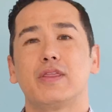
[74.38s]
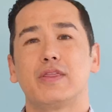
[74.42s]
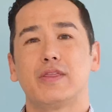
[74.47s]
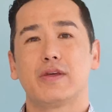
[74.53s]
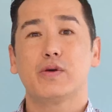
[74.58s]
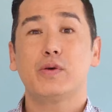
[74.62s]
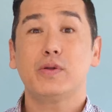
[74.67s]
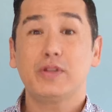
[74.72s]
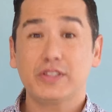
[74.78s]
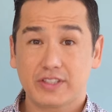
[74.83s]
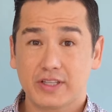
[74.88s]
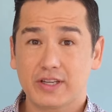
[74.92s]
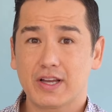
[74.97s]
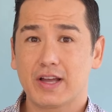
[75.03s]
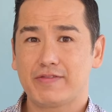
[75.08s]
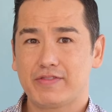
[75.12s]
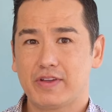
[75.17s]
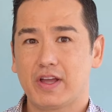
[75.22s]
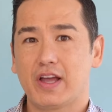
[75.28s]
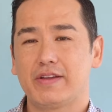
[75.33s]
the coolest thing
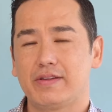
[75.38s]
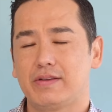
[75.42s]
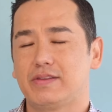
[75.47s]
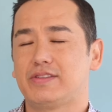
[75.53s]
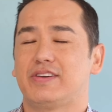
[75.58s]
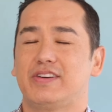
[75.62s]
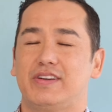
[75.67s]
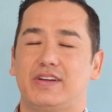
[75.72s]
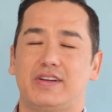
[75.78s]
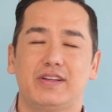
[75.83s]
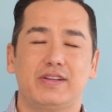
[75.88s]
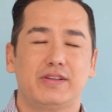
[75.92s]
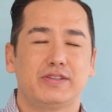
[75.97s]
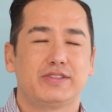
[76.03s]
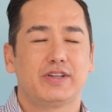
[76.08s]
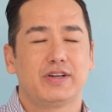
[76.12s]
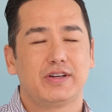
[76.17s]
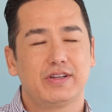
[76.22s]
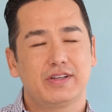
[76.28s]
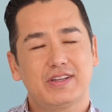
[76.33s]
I've, uh, sorry, okay, I'll
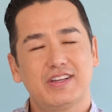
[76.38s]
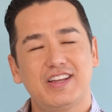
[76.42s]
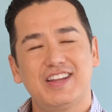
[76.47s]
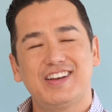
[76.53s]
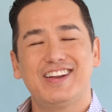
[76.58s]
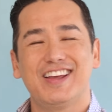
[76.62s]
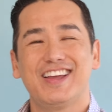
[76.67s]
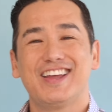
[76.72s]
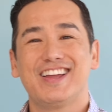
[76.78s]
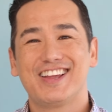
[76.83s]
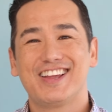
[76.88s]
start again.